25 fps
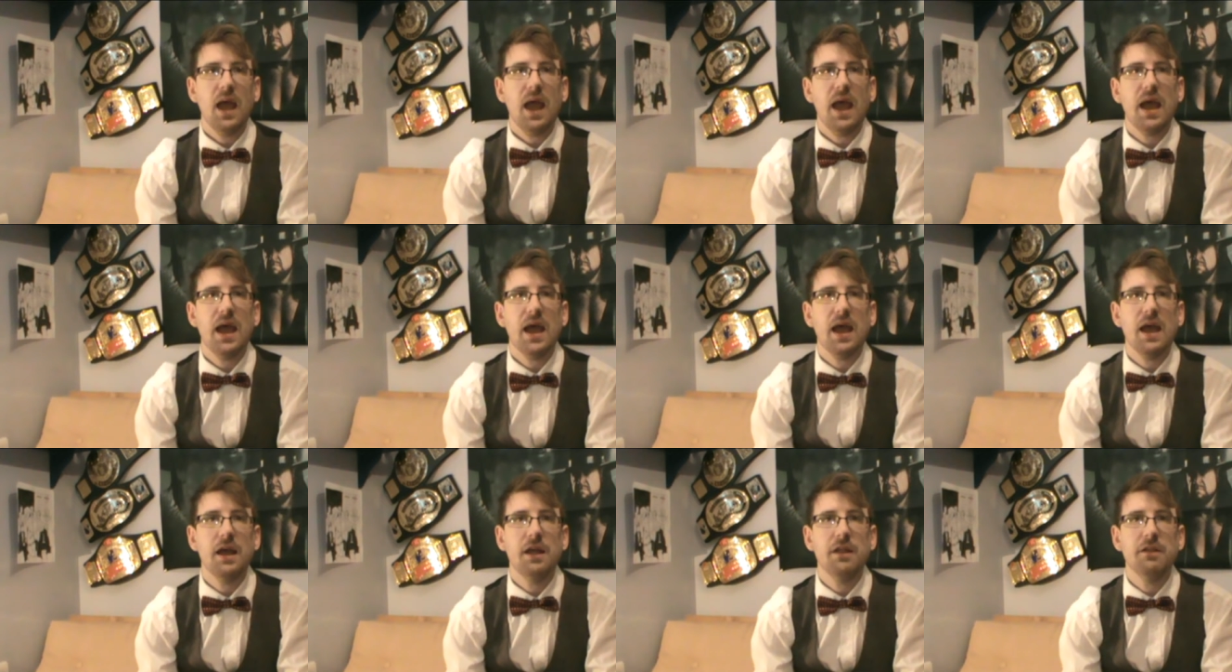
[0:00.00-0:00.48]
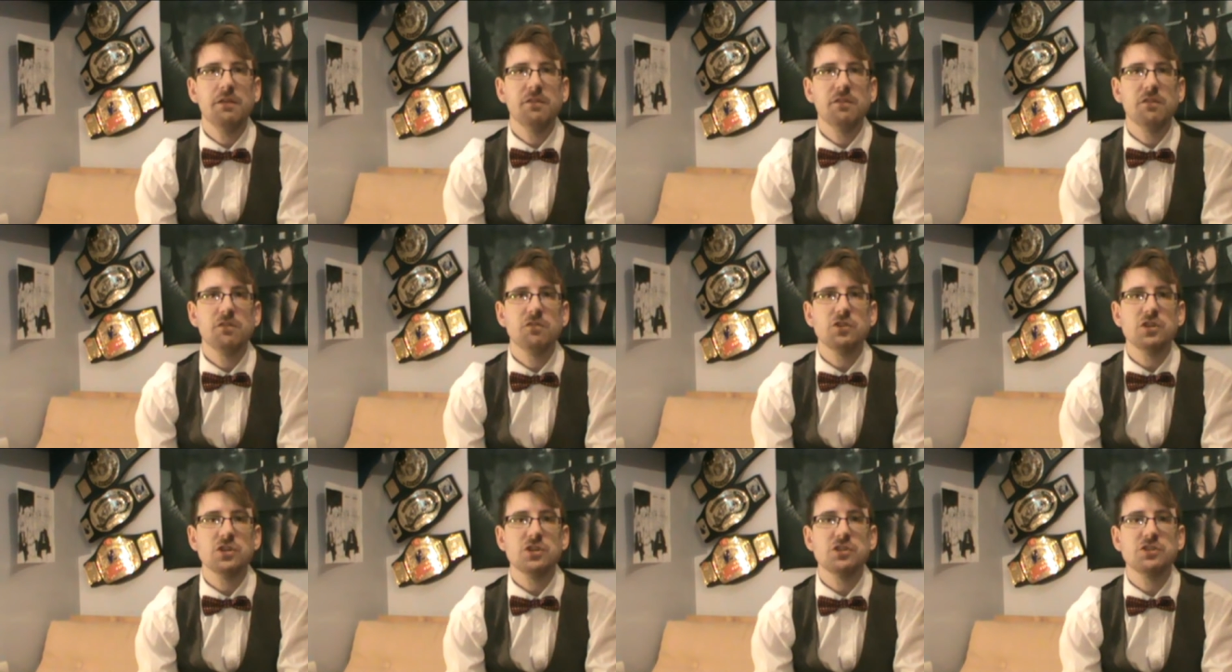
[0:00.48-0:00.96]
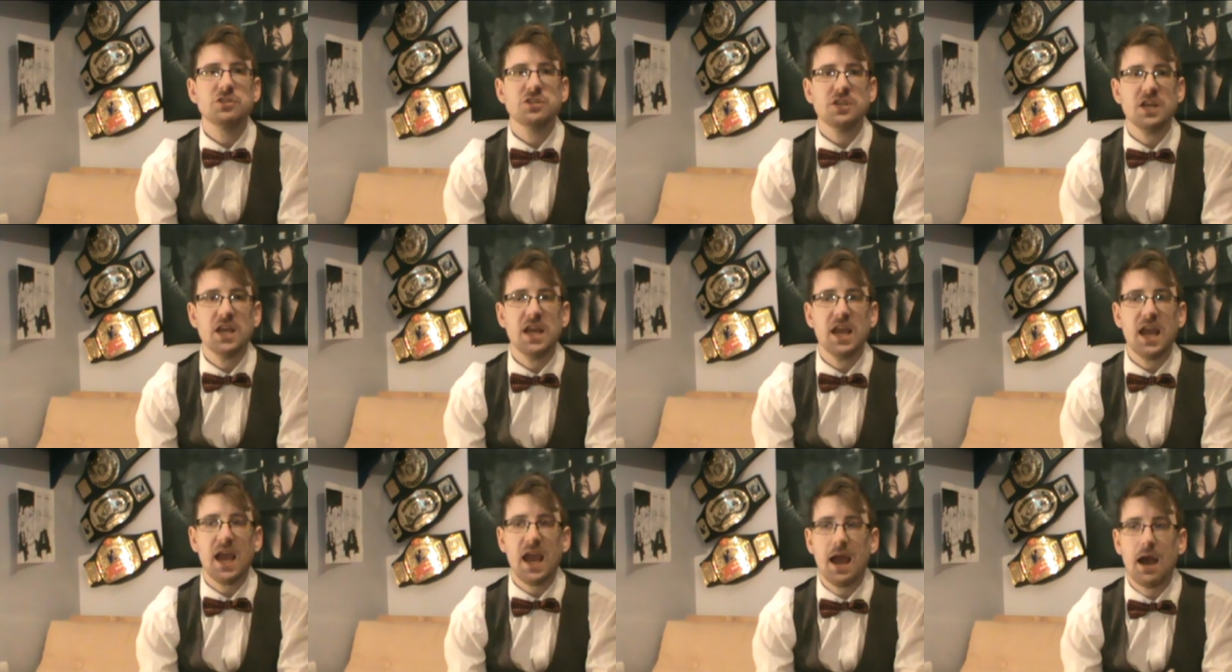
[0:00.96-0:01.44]
and just
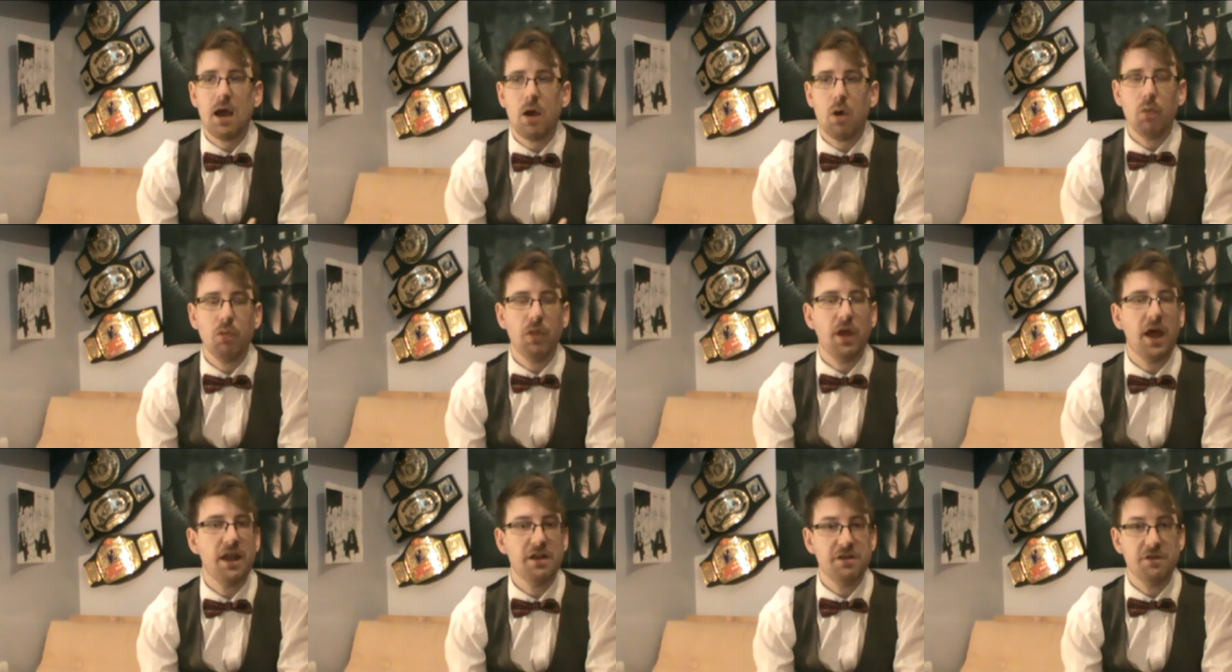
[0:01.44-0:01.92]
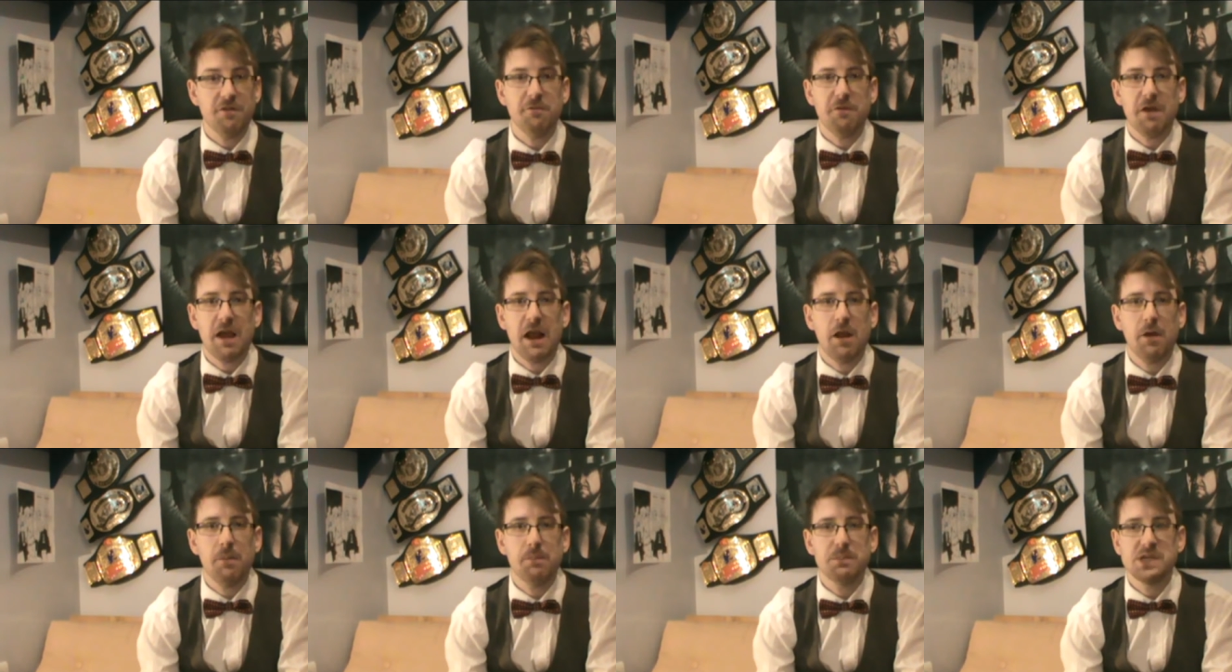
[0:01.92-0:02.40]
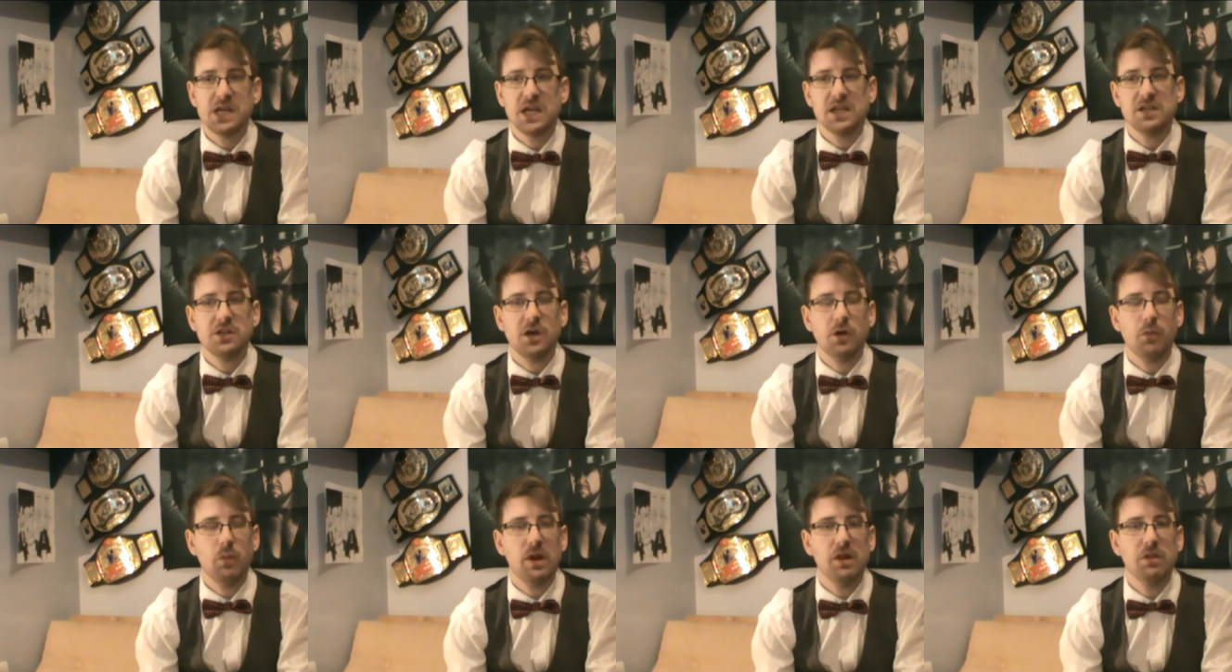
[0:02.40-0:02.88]
see how that developed
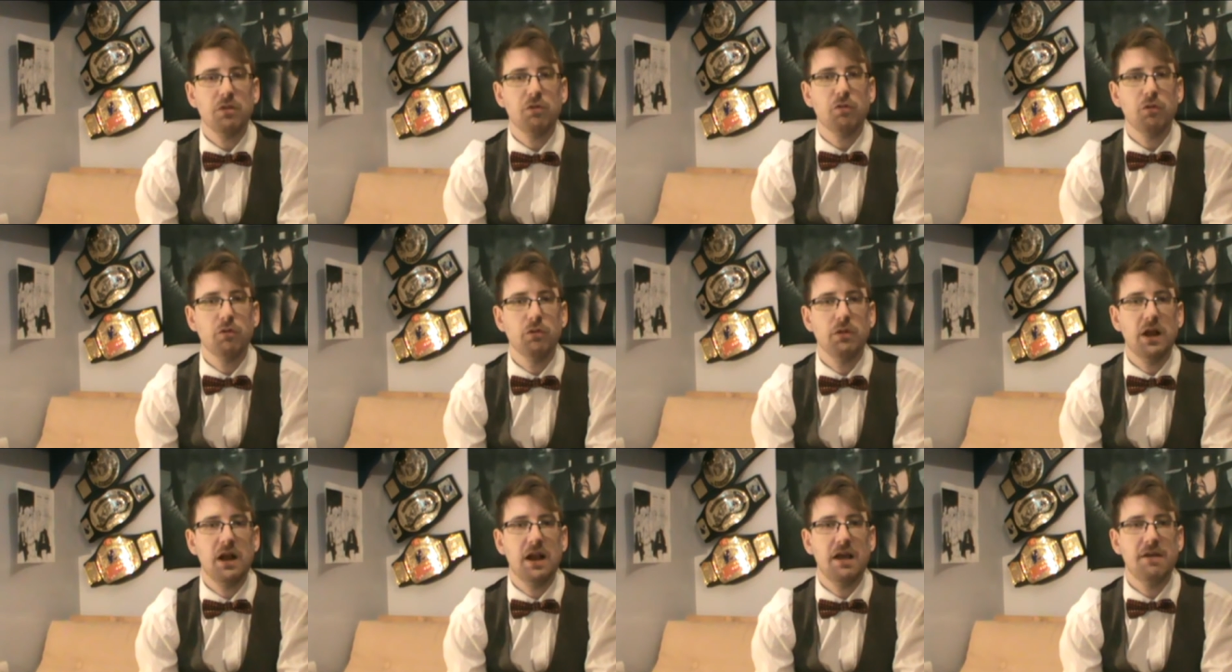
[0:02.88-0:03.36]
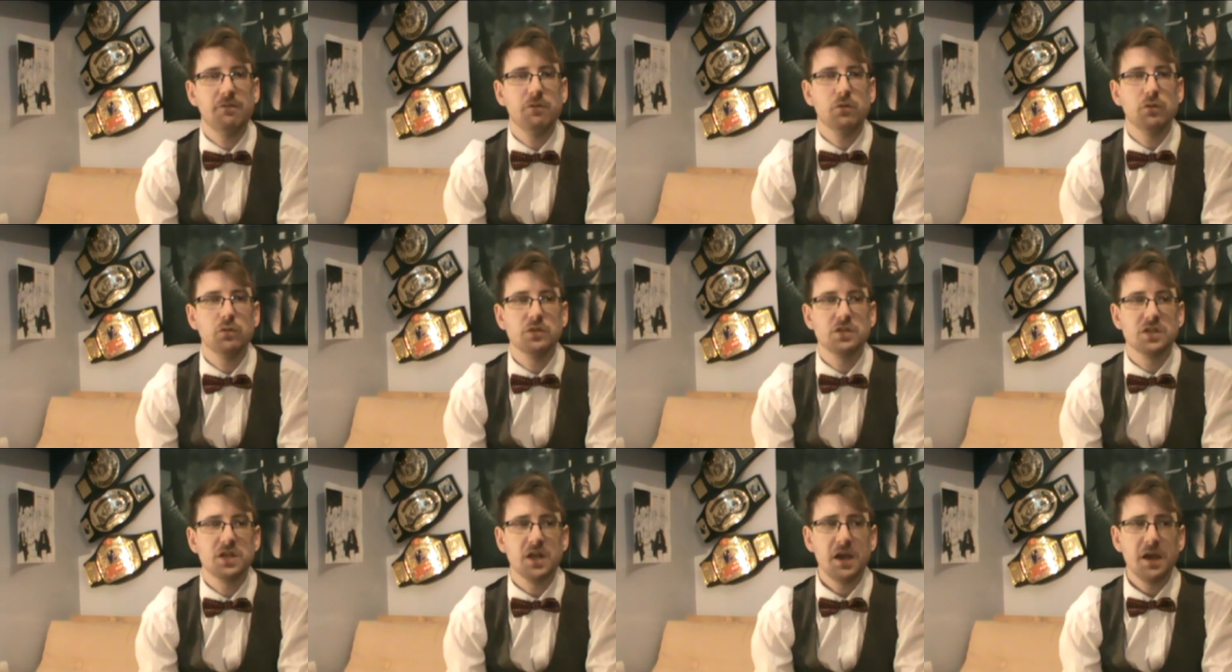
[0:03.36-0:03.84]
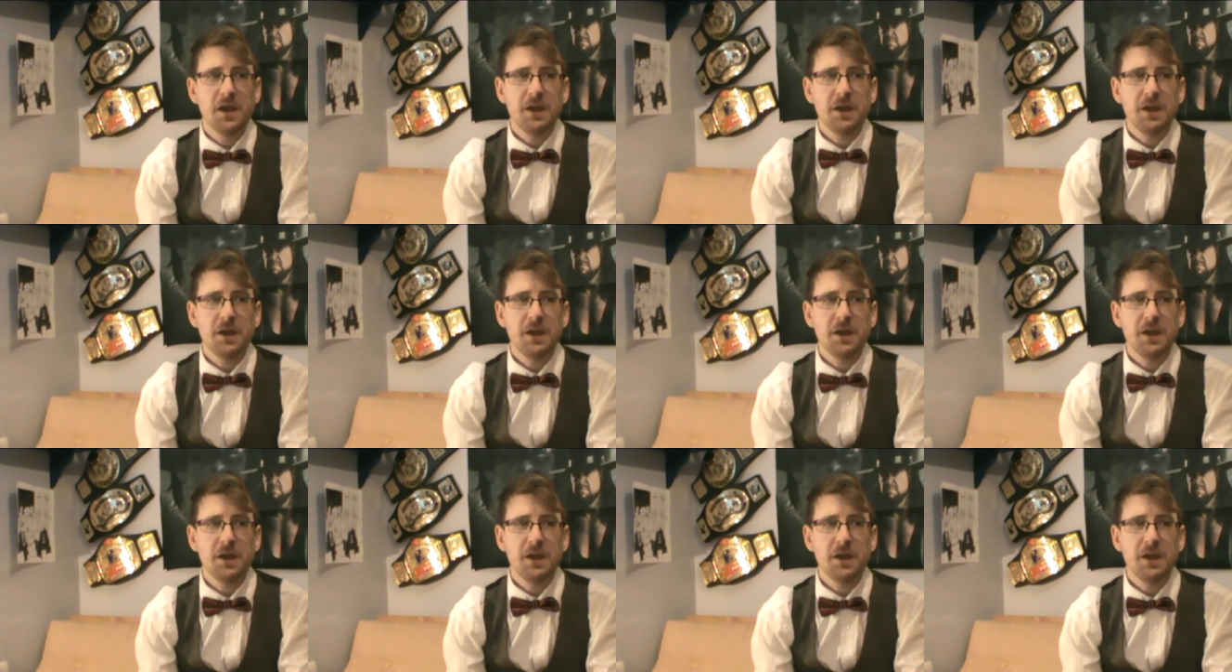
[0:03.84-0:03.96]
as I went through the levels.